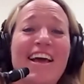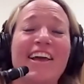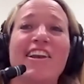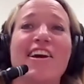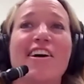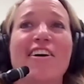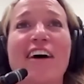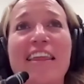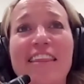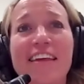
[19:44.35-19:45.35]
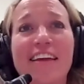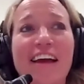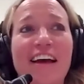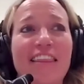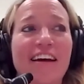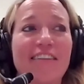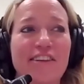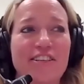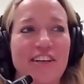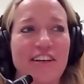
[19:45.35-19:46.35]
No, I think I love
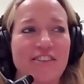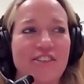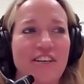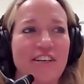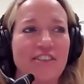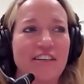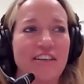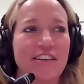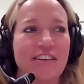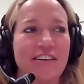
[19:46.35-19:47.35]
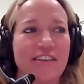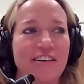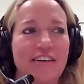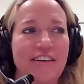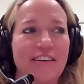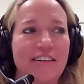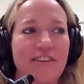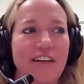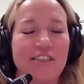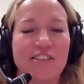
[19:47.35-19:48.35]
the challenge, change it, and
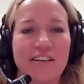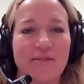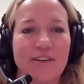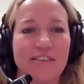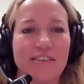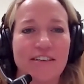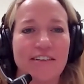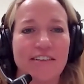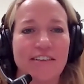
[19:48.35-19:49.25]
wait, what is it?